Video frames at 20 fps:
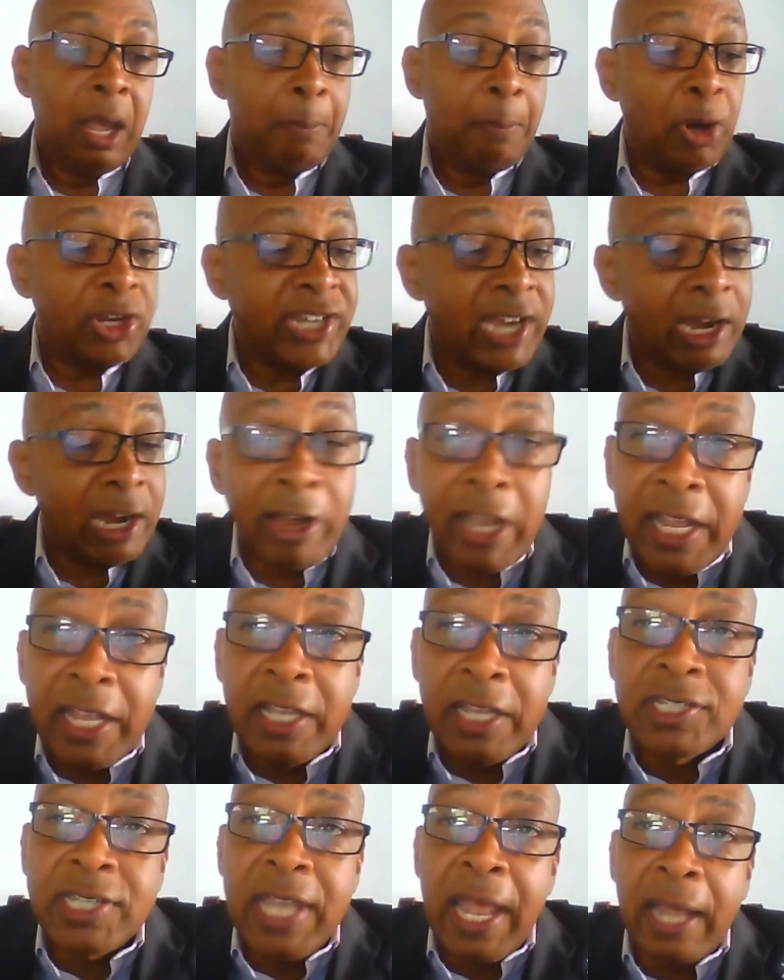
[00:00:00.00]
But here it
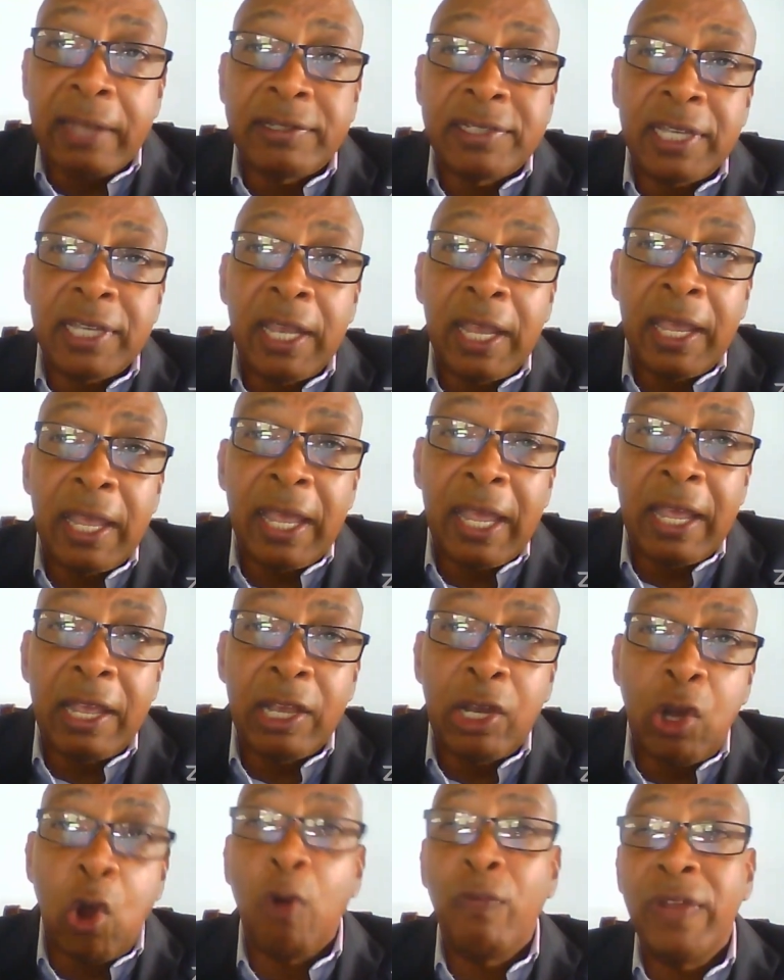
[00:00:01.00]
is that
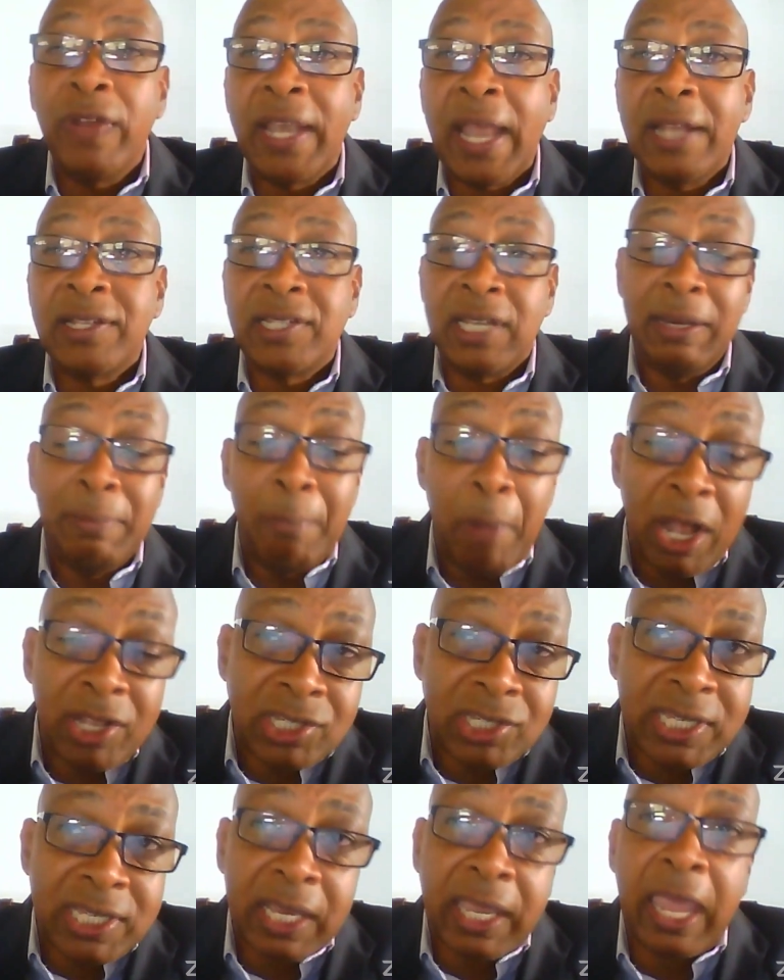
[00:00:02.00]
COVID-19, the
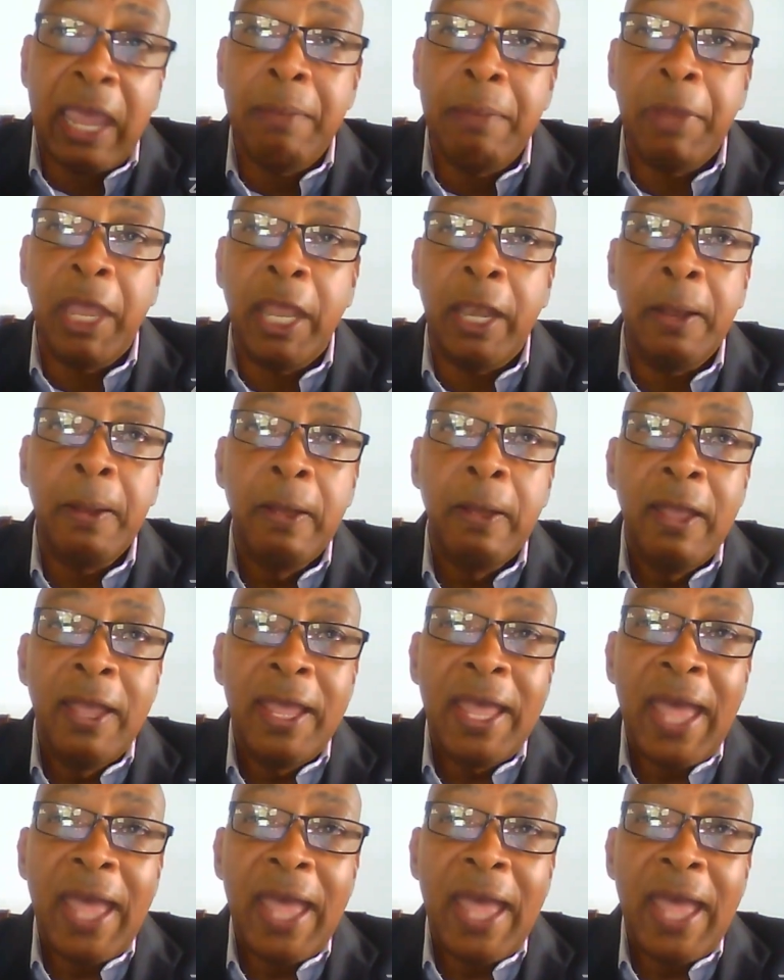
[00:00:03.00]
monster came in,